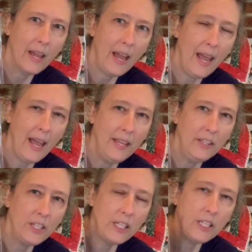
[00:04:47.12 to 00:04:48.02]
And
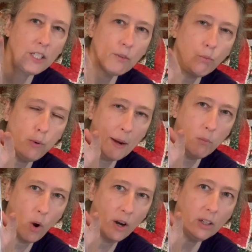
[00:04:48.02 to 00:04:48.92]
this is
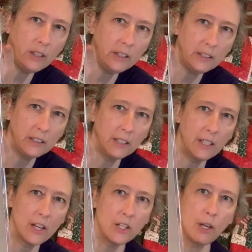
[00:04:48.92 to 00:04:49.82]
Redwork.
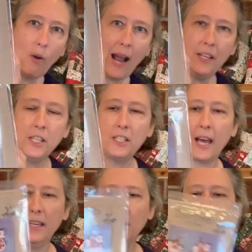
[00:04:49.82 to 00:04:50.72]
So I
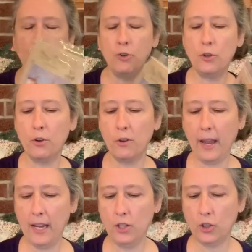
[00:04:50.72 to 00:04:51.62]
decided to do the
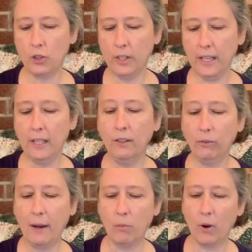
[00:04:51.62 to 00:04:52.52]
angel in the
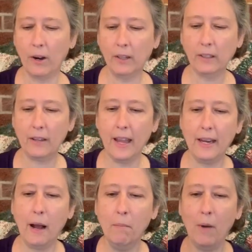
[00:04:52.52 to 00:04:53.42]
Redwork, and
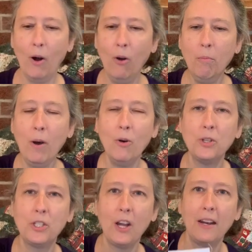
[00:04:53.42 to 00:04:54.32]
I'm
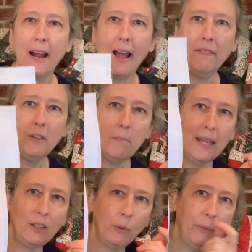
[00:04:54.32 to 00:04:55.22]
almost done. I have to
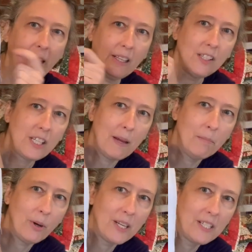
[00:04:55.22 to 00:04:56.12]
make the wings and
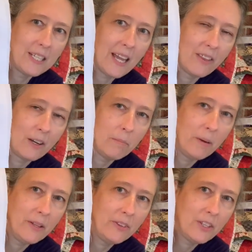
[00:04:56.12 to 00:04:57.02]
put it together,
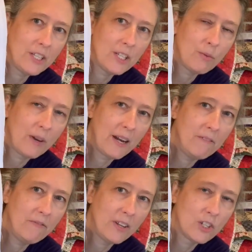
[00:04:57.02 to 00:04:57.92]
but this is what
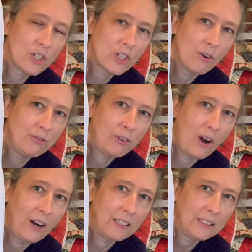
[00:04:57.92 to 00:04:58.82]
I've finished so
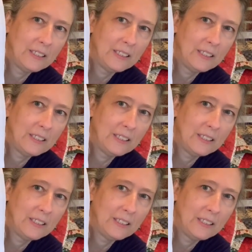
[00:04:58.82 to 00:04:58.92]
far.